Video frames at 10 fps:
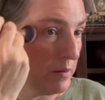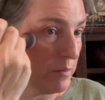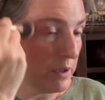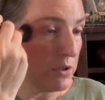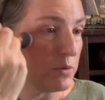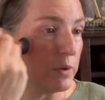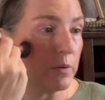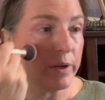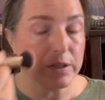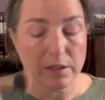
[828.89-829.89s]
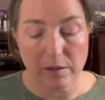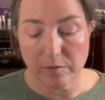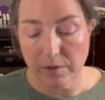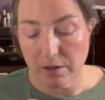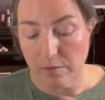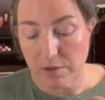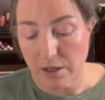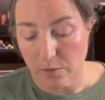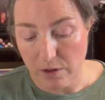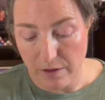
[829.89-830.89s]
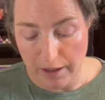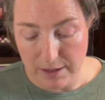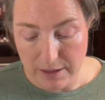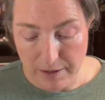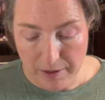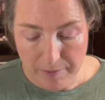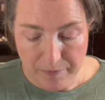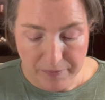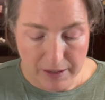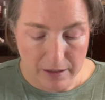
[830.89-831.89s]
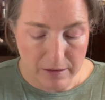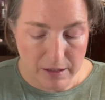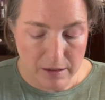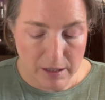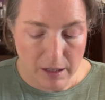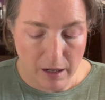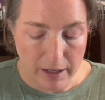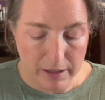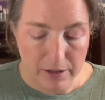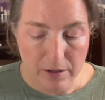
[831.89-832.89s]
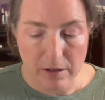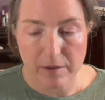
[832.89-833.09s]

But I just want to wait till I'm done with things. And then the highlighter.